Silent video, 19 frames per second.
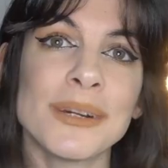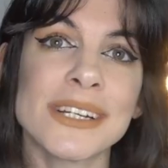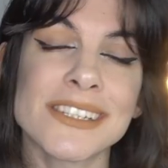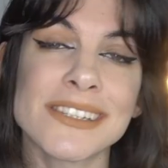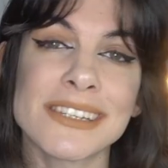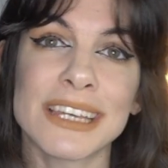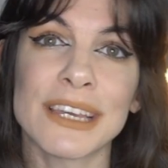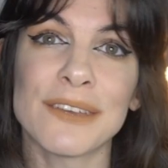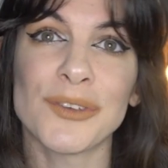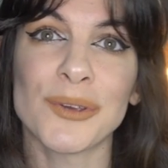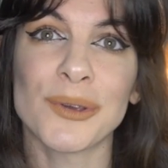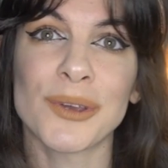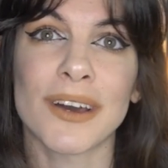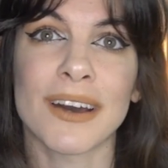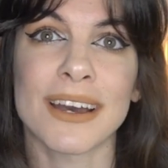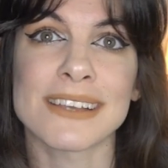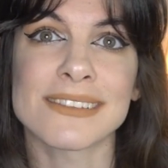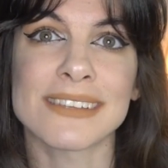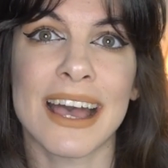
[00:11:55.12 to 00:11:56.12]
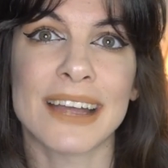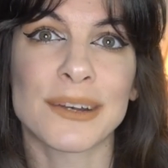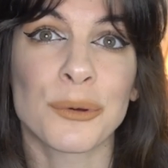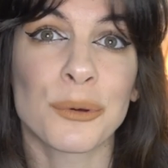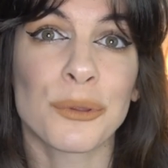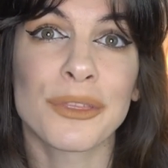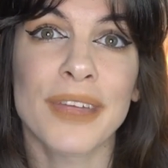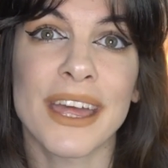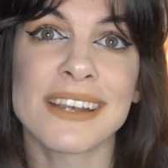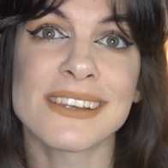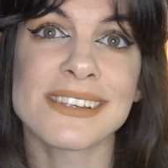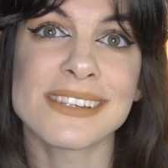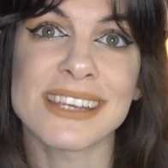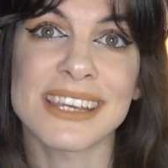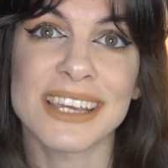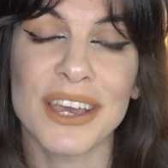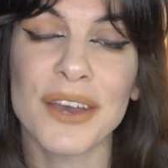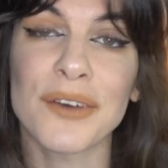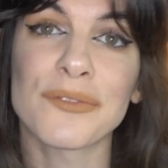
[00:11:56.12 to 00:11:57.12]
wanted to give you guys an
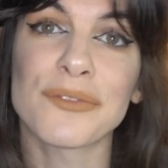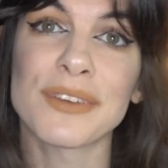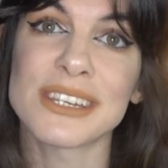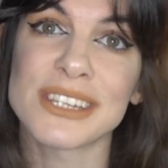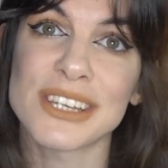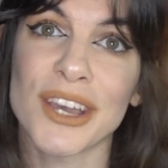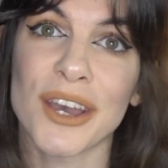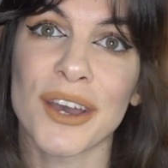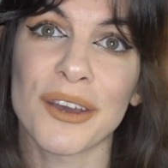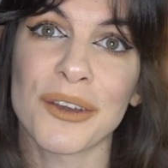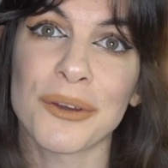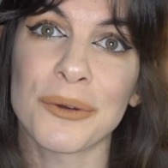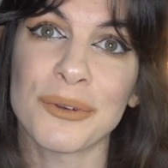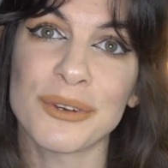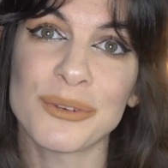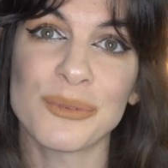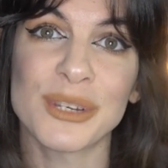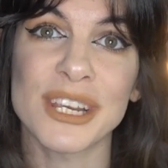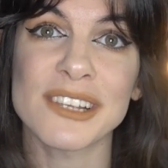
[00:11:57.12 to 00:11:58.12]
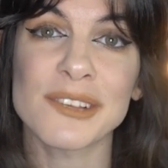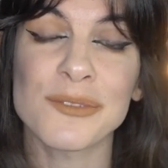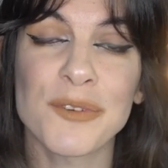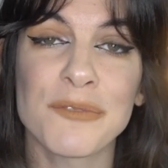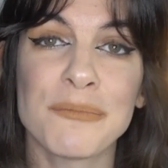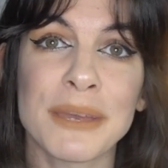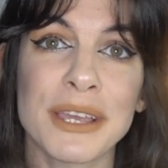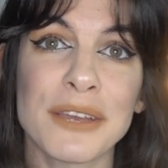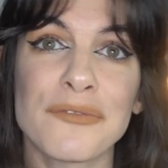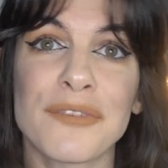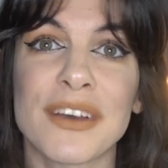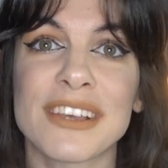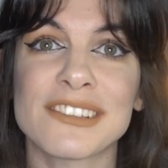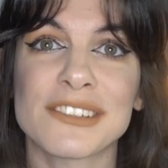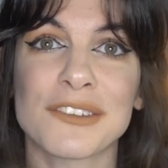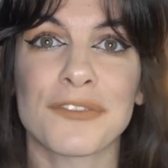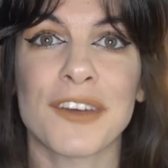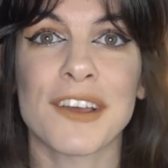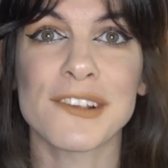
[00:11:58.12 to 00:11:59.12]
authentic video just with me
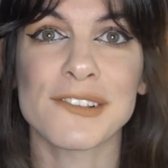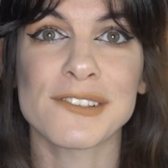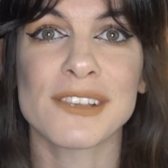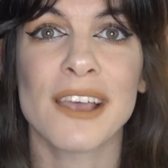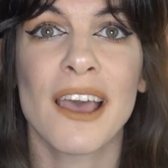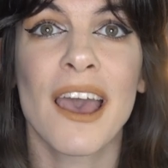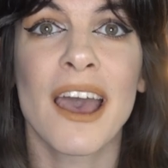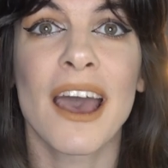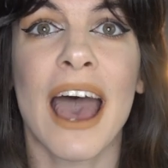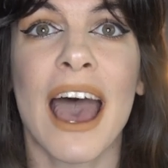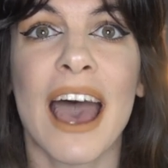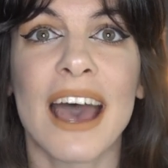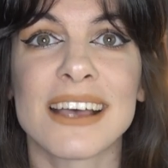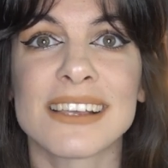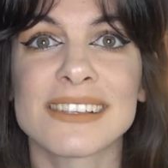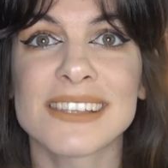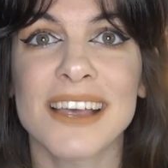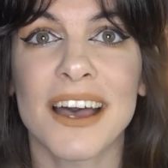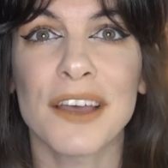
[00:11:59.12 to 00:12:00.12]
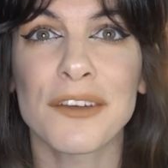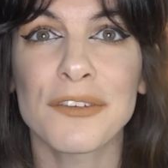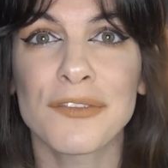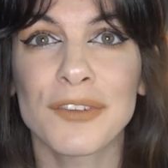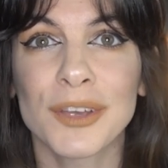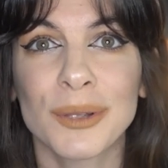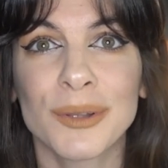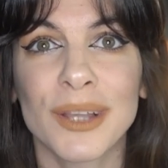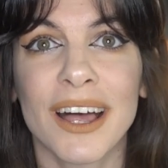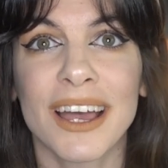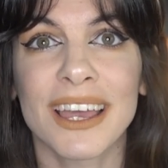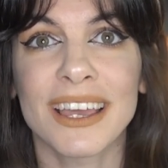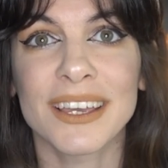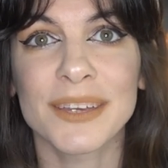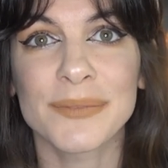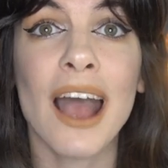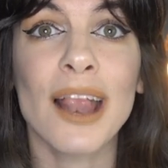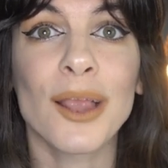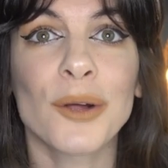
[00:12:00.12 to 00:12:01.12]
face to face, as I feel
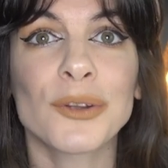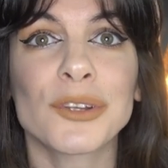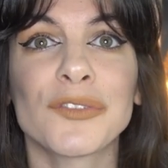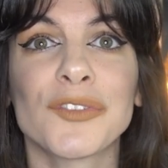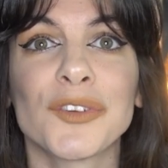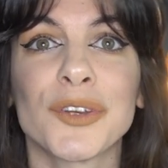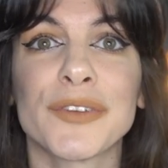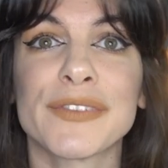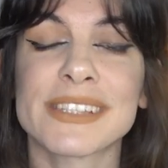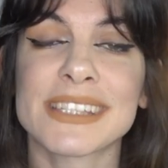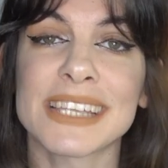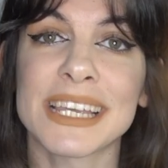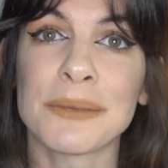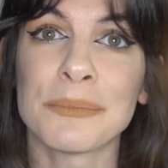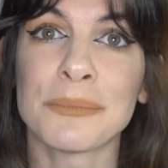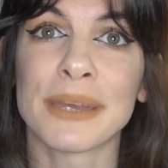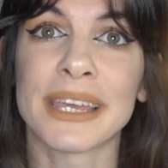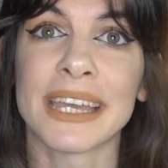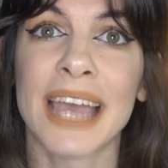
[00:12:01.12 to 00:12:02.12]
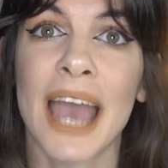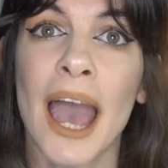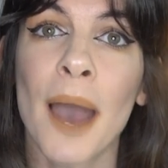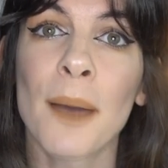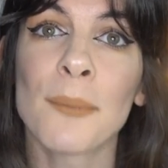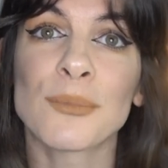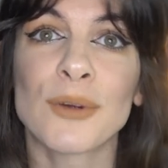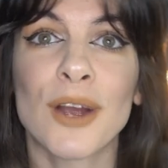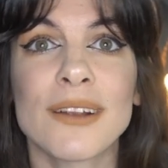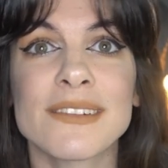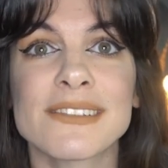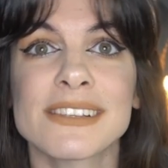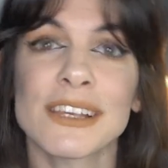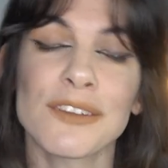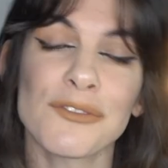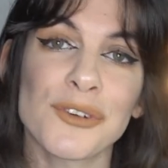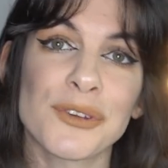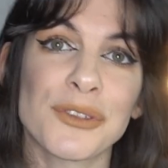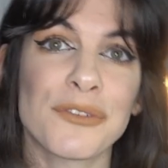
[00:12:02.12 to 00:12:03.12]
like a lot of you have seen me
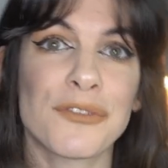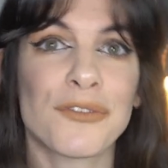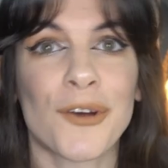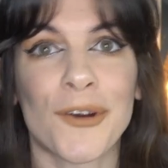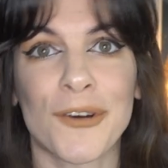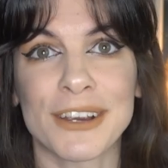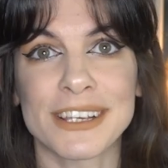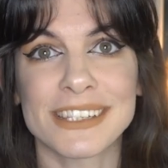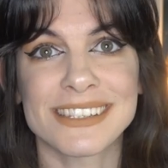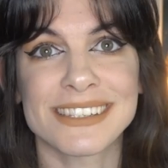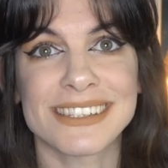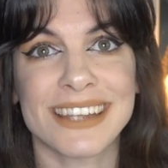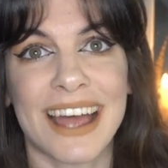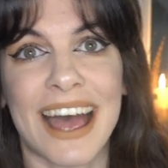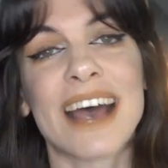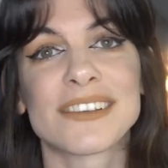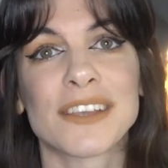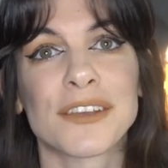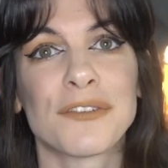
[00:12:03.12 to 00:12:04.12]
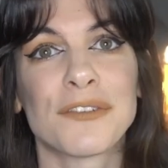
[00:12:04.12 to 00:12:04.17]
prancing through the forest as